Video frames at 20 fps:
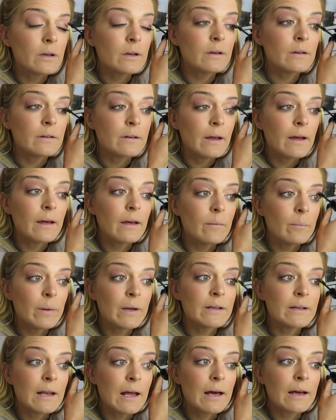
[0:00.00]
in a day,
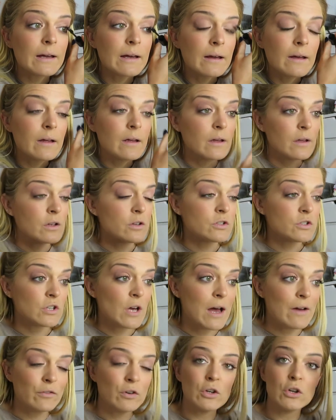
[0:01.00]
but like, so
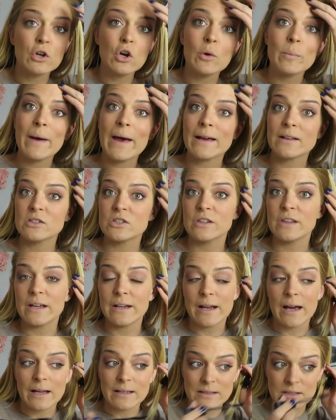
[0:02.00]
I've got to go back to the
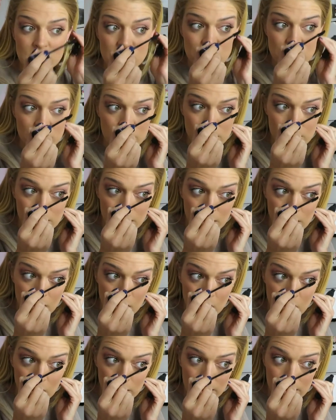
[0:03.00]
dietitian
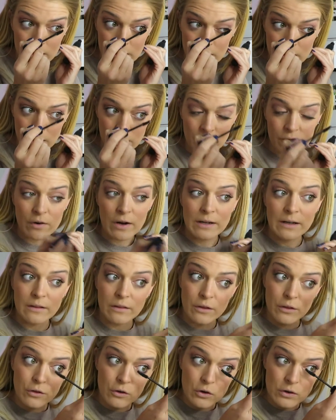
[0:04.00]
on Friday
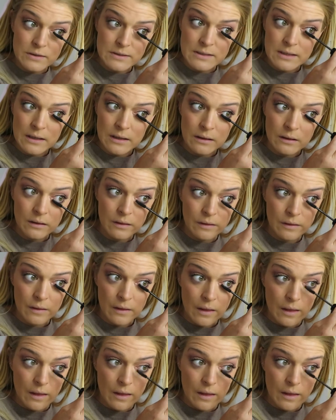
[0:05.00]
the 13th,